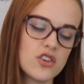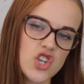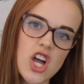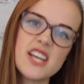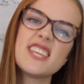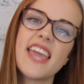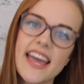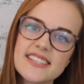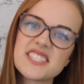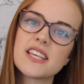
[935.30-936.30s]
John,
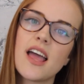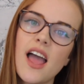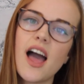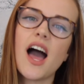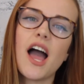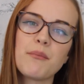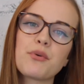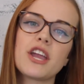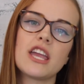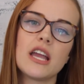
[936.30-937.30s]
yes, I'm
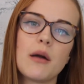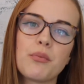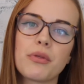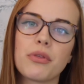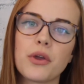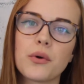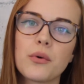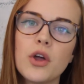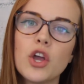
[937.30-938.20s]
breaking up with you.